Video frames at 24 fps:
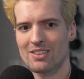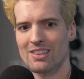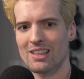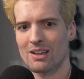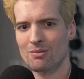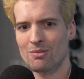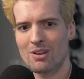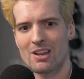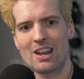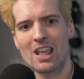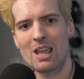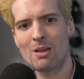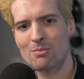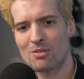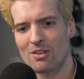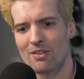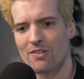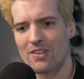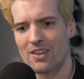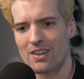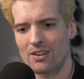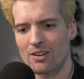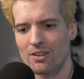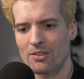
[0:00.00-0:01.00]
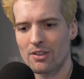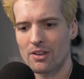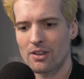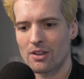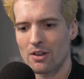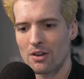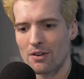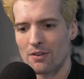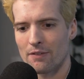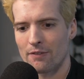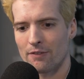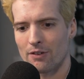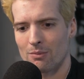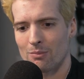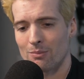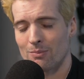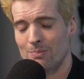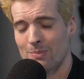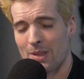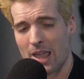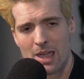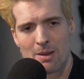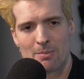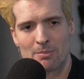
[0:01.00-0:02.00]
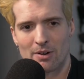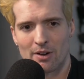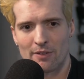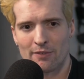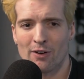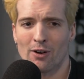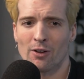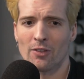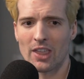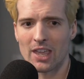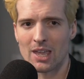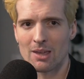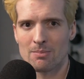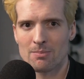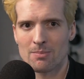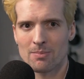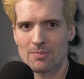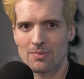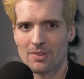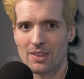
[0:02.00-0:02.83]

that renames a field from name to full name